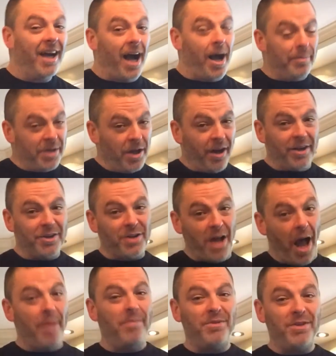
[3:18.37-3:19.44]
I'll be honest,
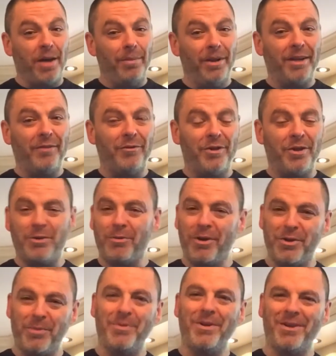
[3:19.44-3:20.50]
I'm doubling for this
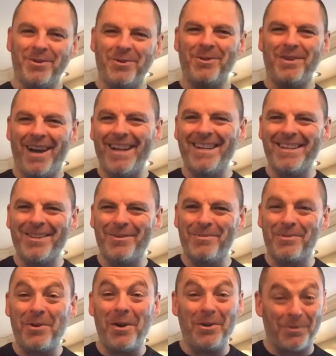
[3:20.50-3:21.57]
recipe because I need
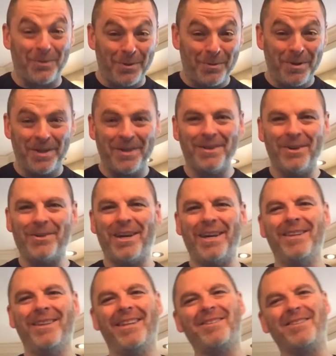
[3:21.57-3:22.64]
some sauce for the week.
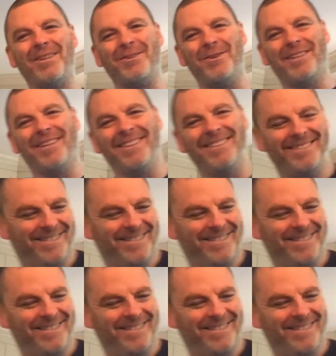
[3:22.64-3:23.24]
Okay, let's get cooking.